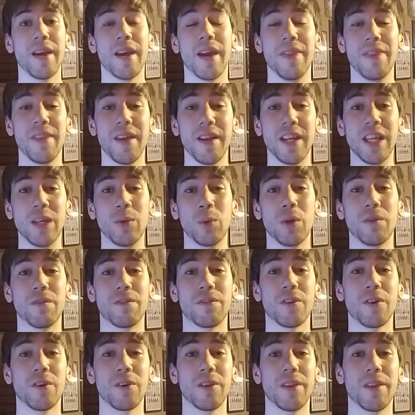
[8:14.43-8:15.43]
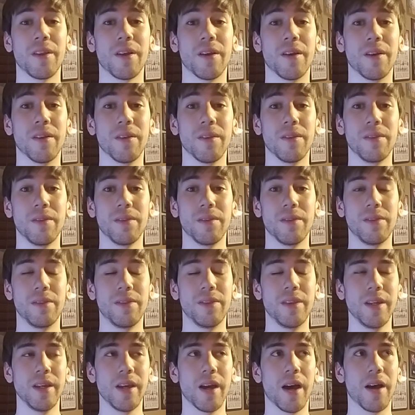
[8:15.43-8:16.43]
And then he went for the
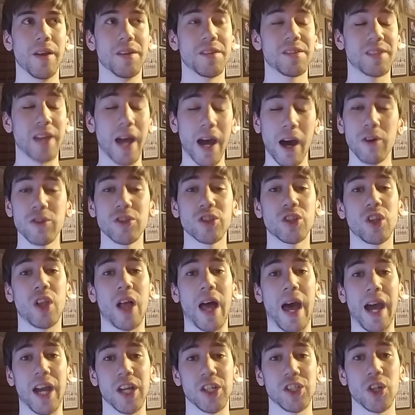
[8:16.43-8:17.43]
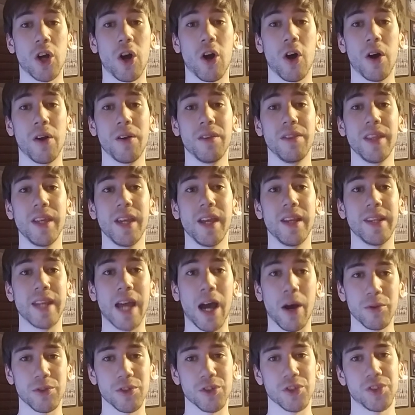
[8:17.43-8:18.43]
Styles clash on the
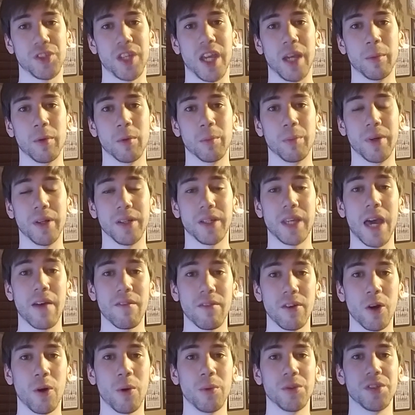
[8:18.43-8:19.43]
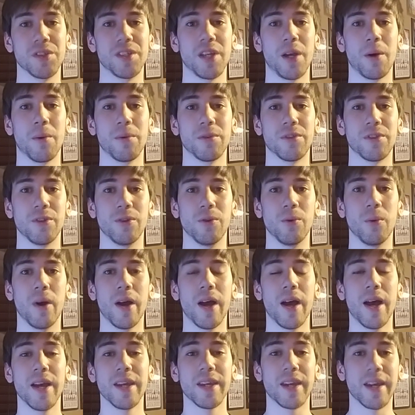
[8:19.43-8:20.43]
announcer's table, but Kevin Owens was able to
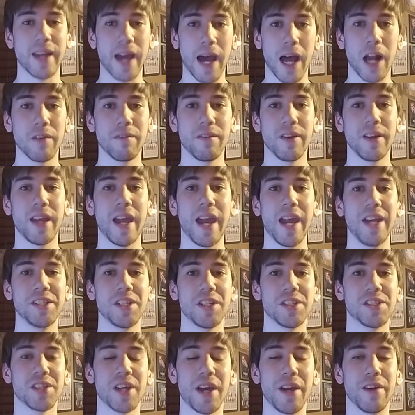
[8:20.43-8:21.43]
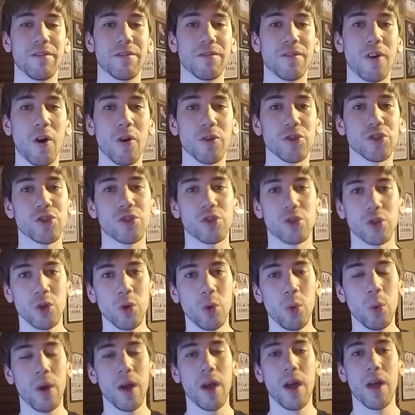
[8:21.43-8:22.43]
get out of it. AJ's leg falls
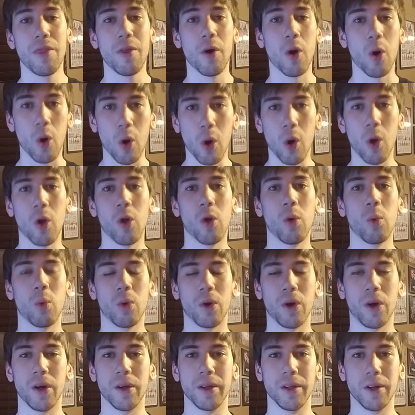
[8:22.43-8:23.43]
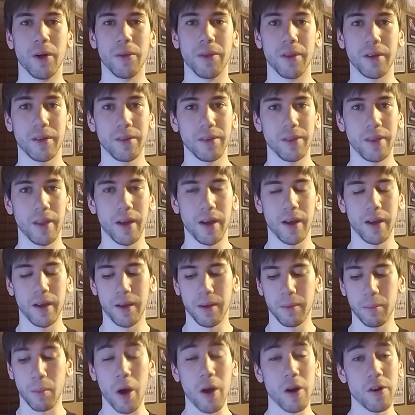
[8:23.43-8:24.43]
through the hole where, you know, the
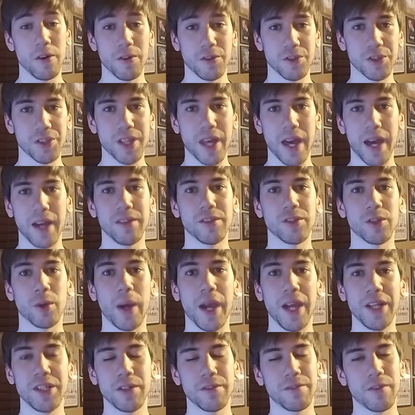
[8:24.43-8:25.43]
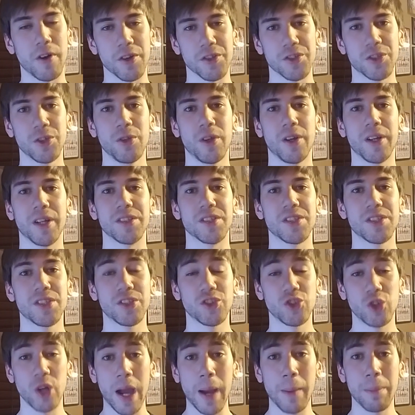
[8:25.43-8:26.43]
monitor's at, and so AJ falls through there, gets
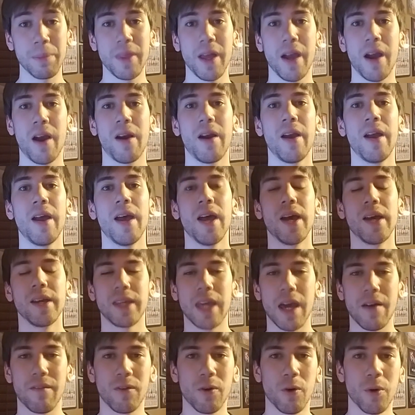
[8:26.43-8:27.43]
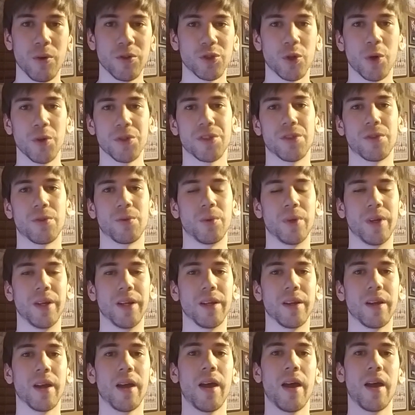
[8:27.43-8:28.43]
trapped there. Kevin Owens rolls in the
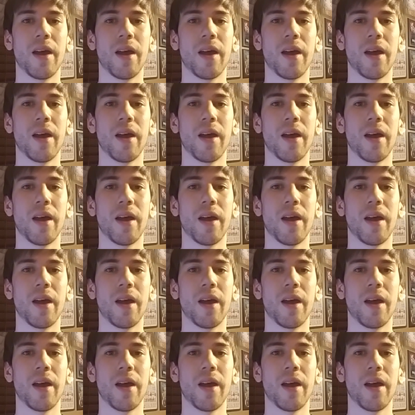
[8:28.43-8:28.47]
ring.